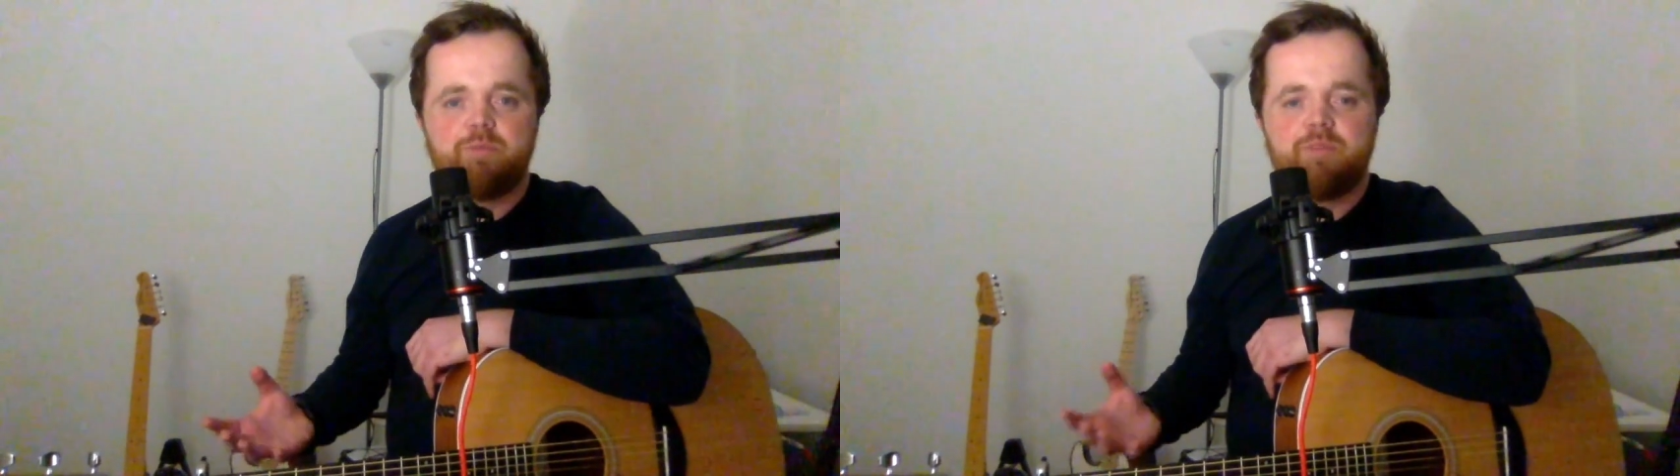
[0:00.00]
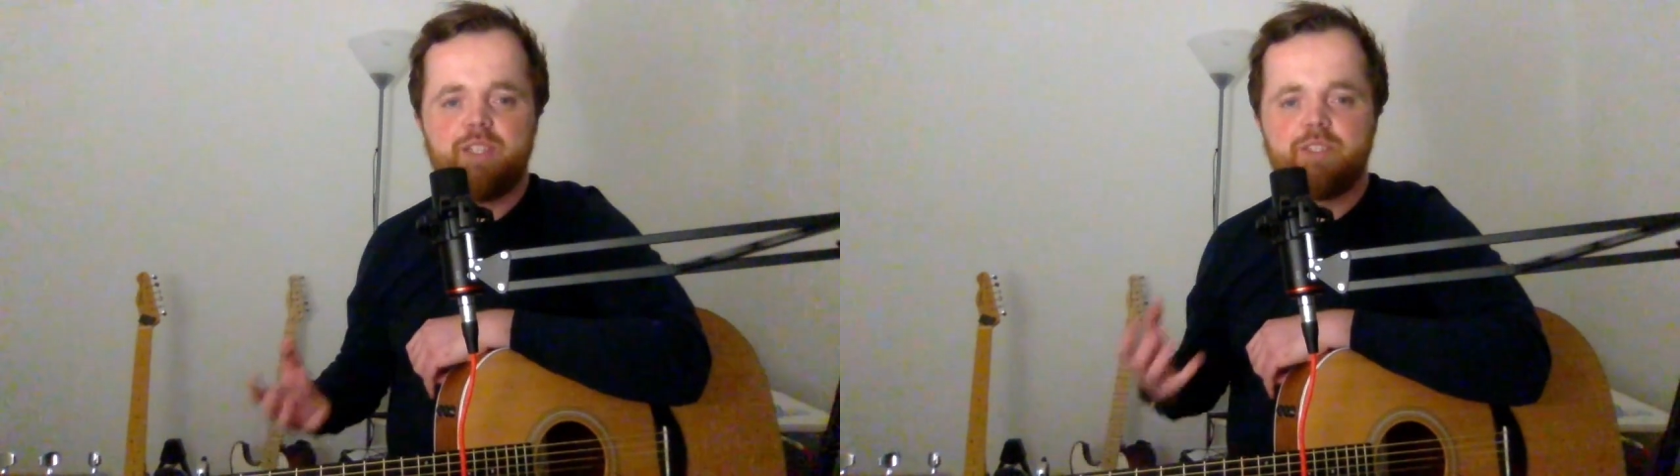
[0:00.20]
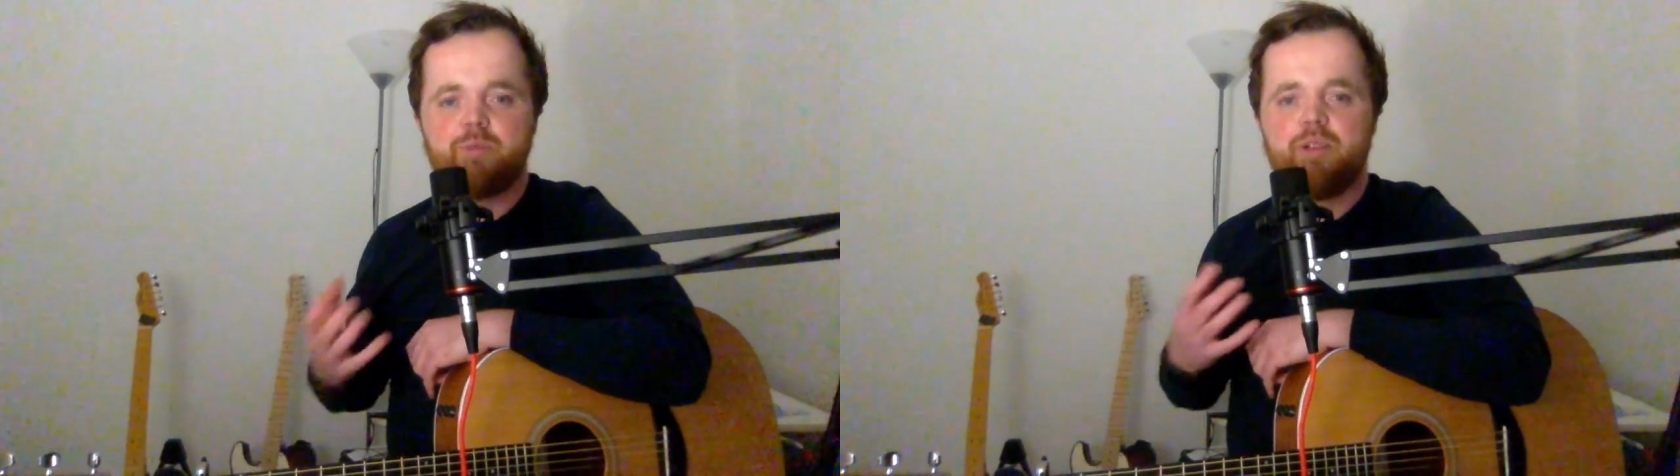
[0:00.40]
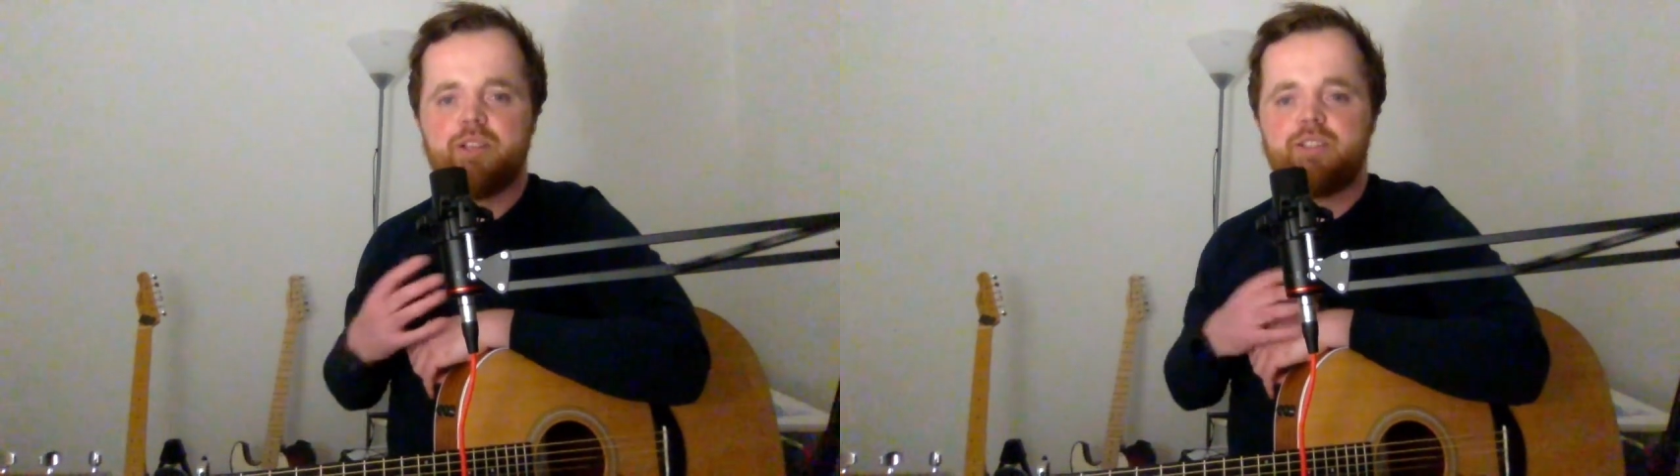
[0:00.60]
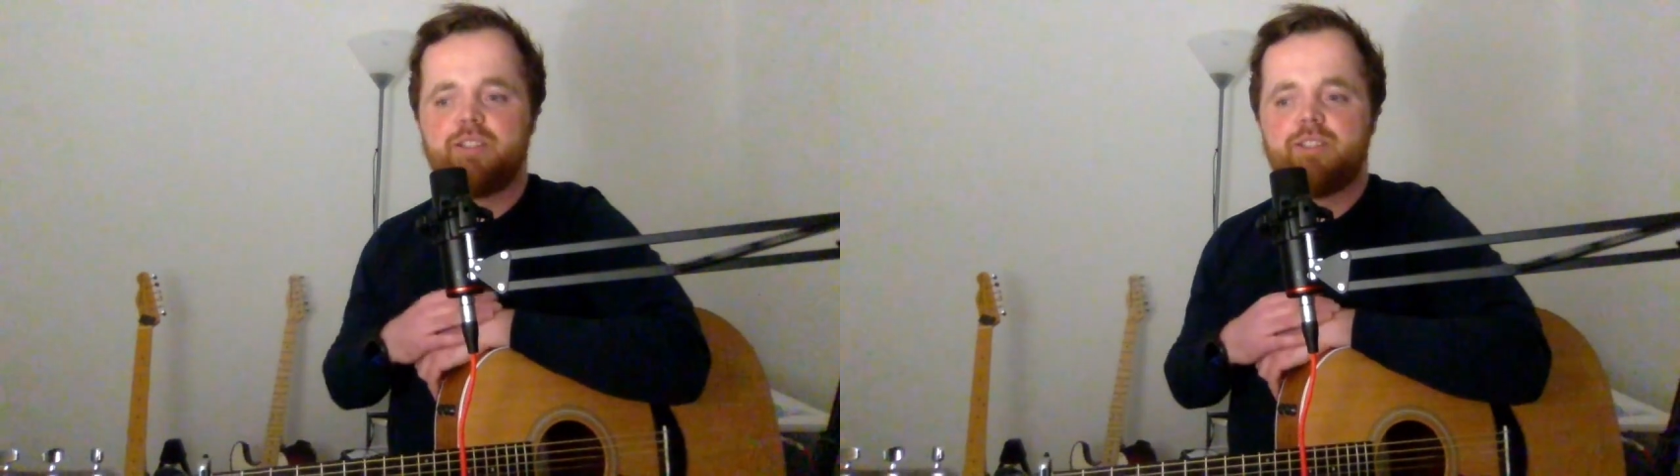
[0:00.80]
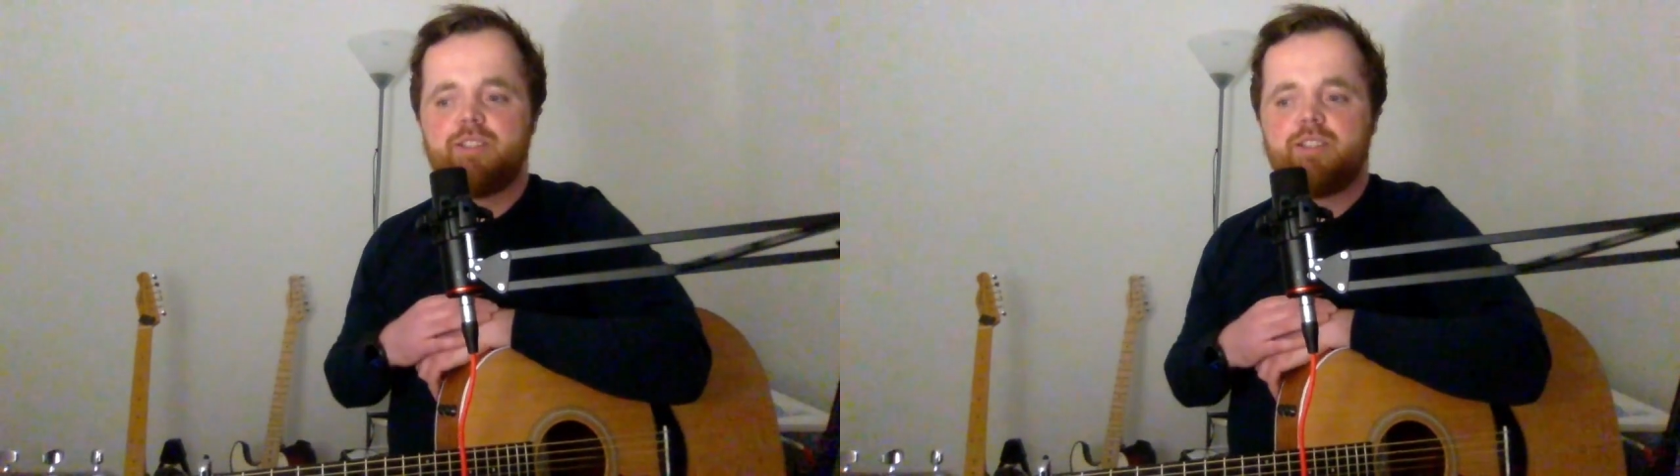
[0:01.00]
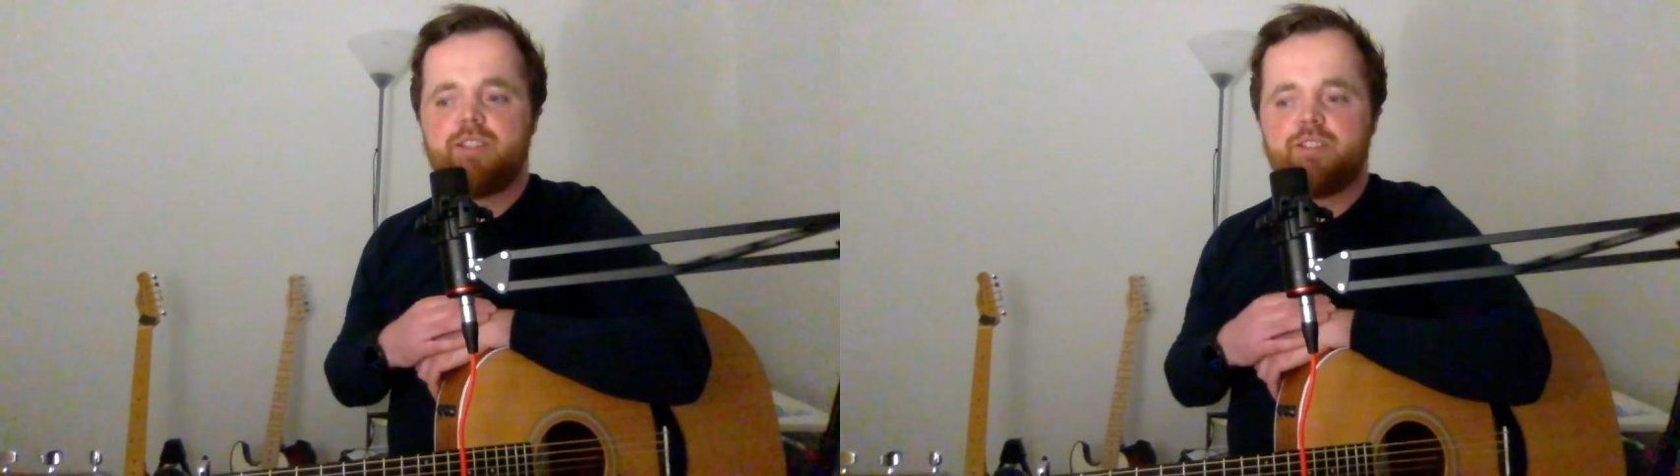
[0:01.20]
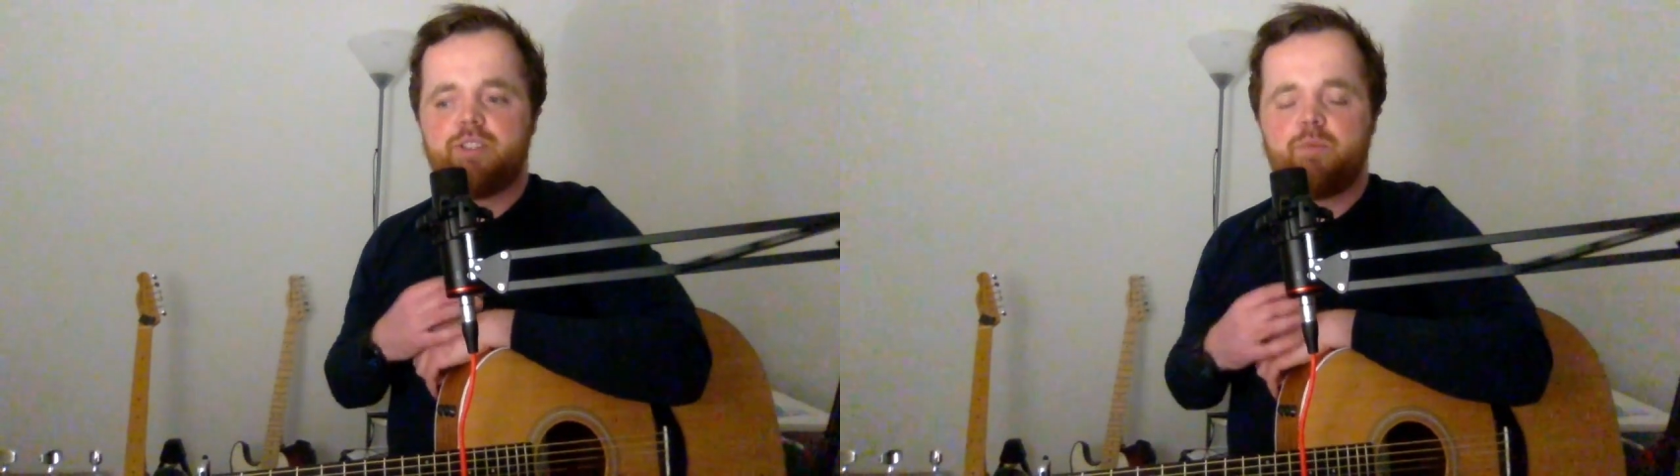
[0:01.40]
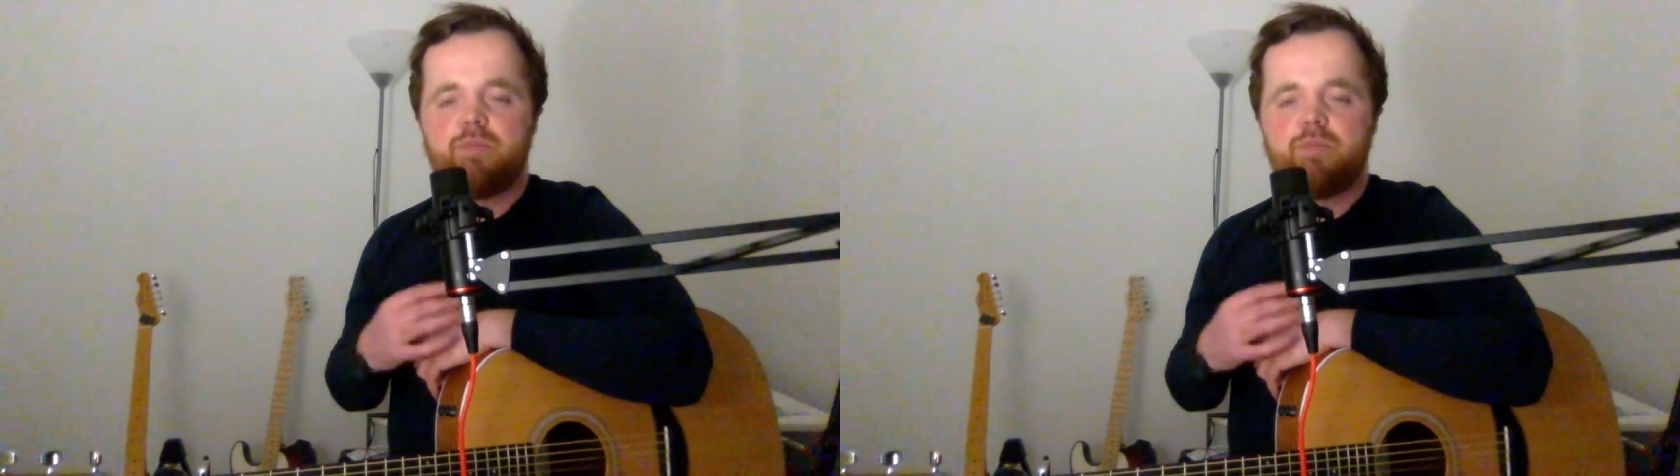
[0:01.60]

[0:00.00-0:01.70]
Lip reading: It's about something